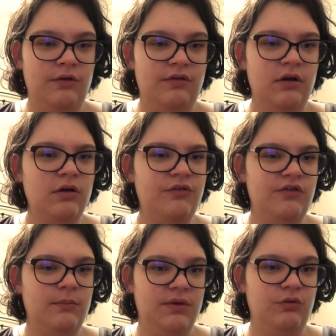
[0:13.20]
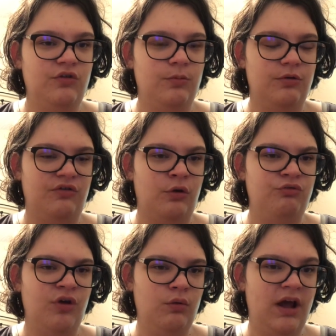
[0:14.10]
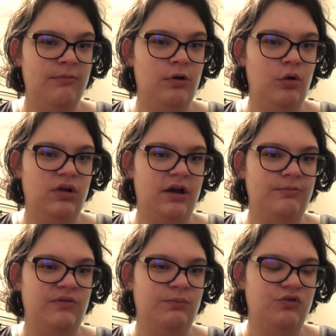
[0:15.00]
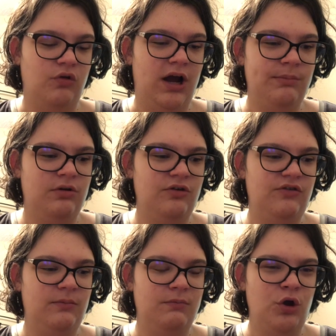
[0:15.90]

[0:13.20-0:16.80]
there are some YouTubers who don't have a whole lot of subscribers,